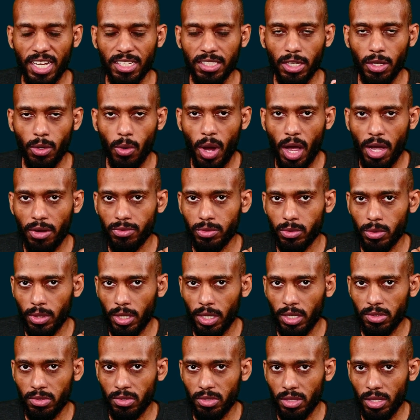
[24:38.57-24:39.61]
You have to get
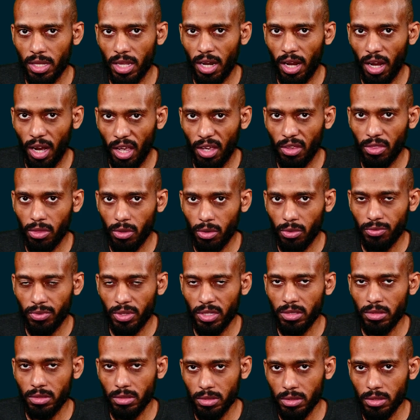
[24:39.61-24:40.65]
the length of it,
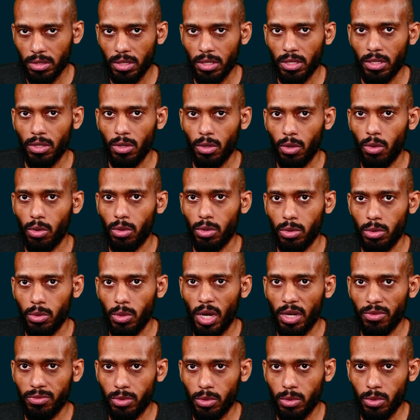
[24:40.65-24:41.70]
or you have
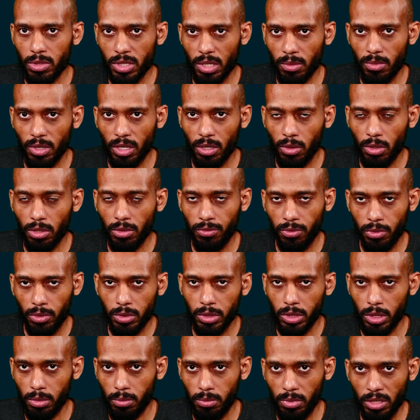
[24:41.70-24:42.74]
to use something called future
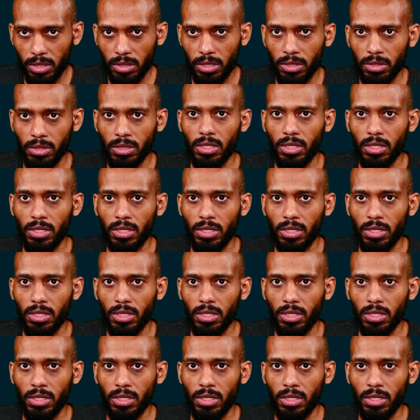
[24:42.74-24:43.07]
builder.